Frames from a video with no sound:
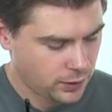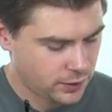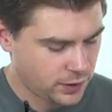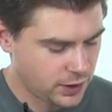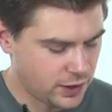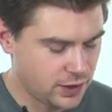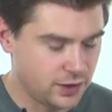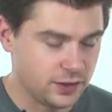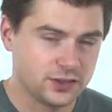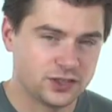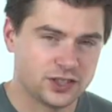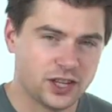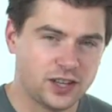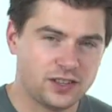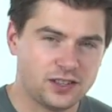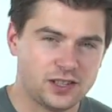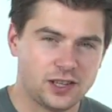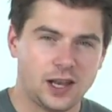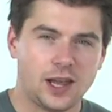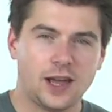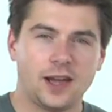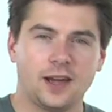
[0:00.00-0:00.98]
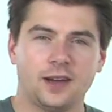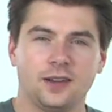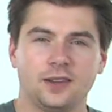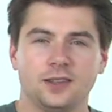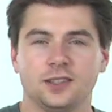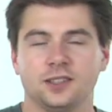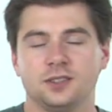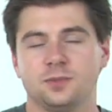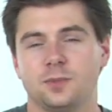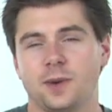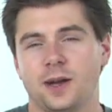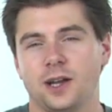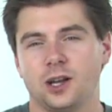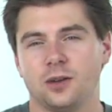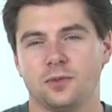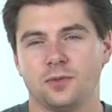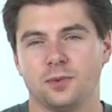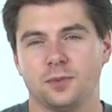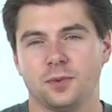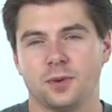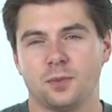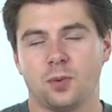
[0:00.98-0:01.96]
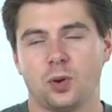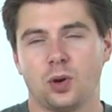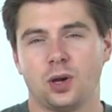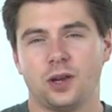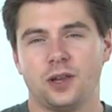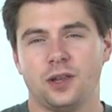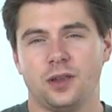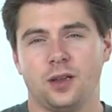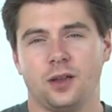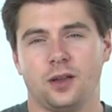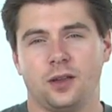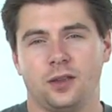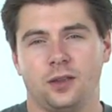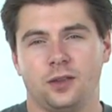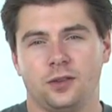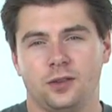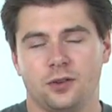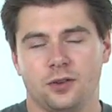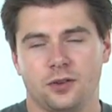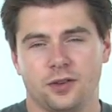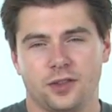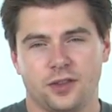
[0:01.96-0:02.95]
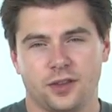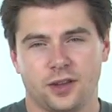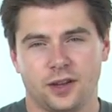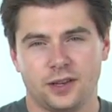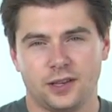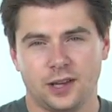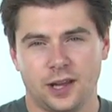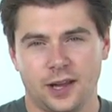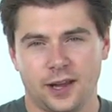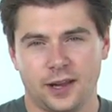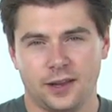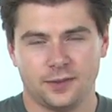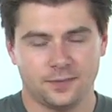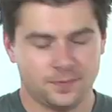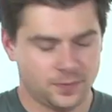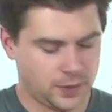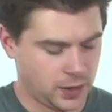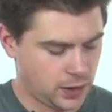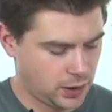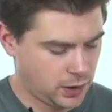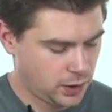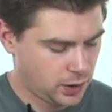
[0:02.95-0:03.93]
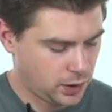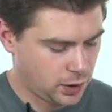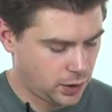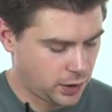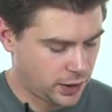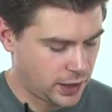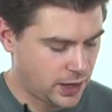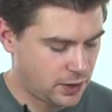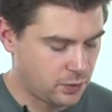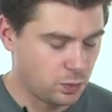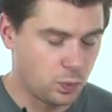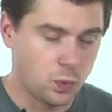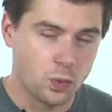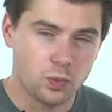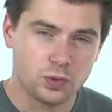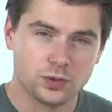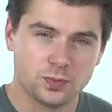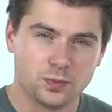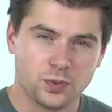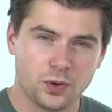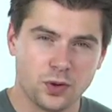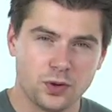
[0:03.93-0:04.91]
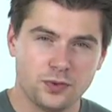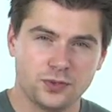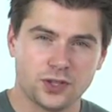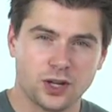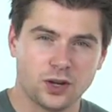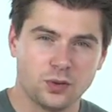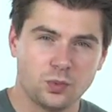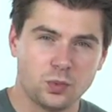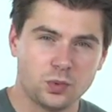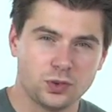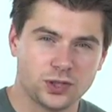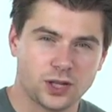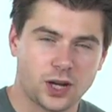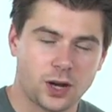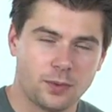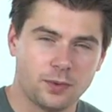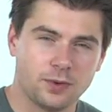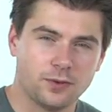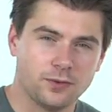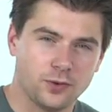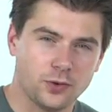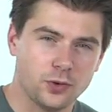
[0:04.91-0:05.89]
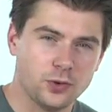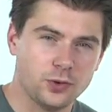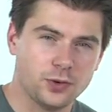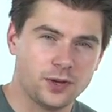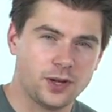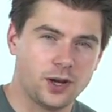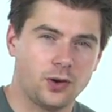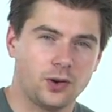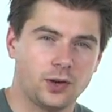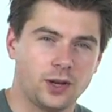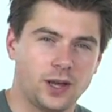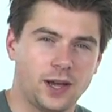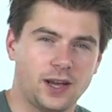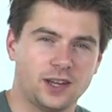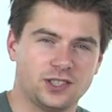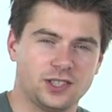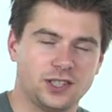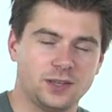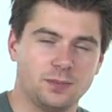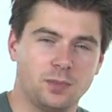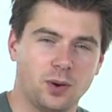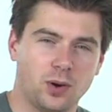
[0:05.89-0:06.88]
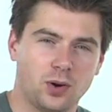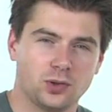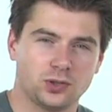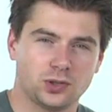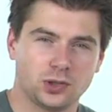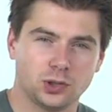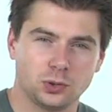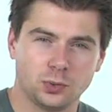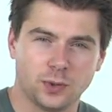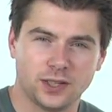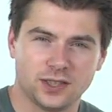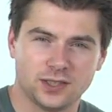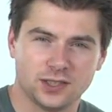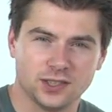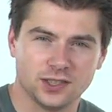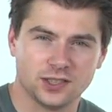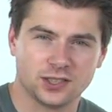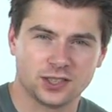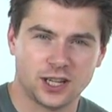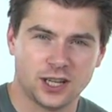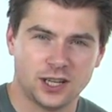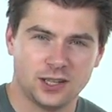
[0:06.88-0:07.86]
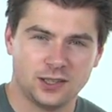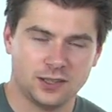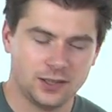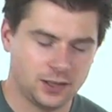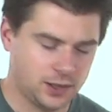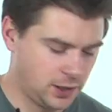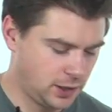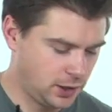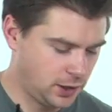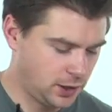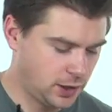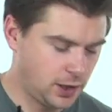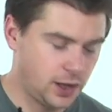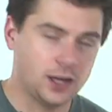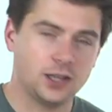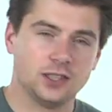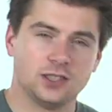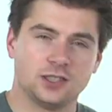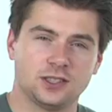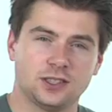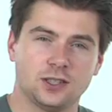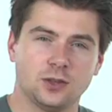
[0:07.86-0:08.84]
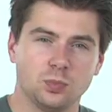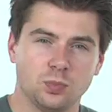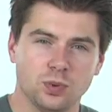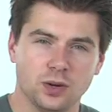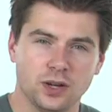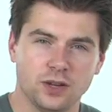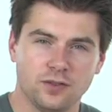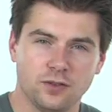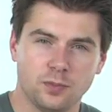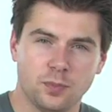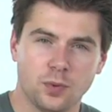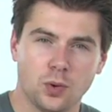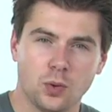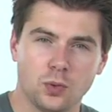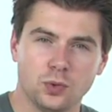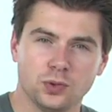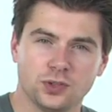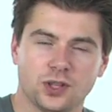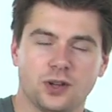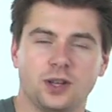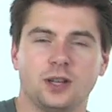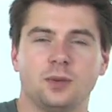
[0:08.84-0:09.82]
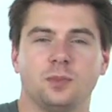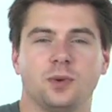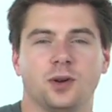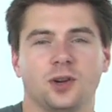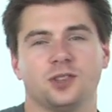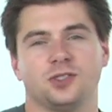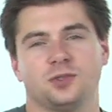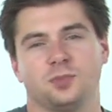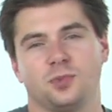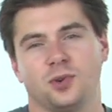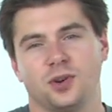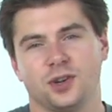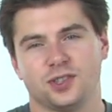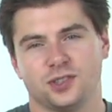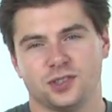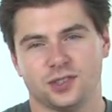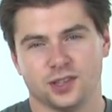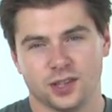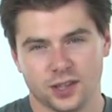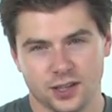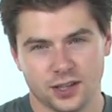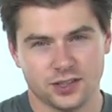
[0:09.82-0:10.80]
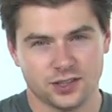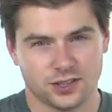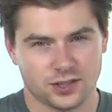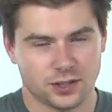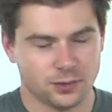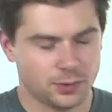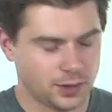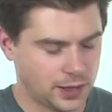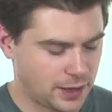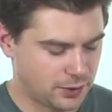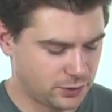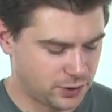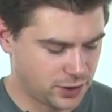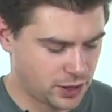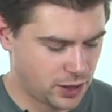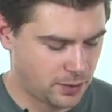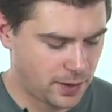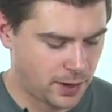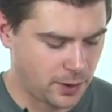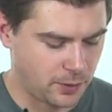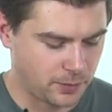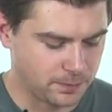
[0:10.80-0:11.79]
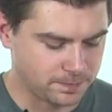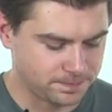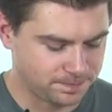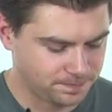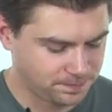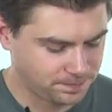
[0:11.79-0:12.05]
The centre layer is made up from a polyurethane layer. Again, waterproof, so water coming through can't actually pass all the way to the skin and it's still breathable, so any perspiration is still allowed to come out.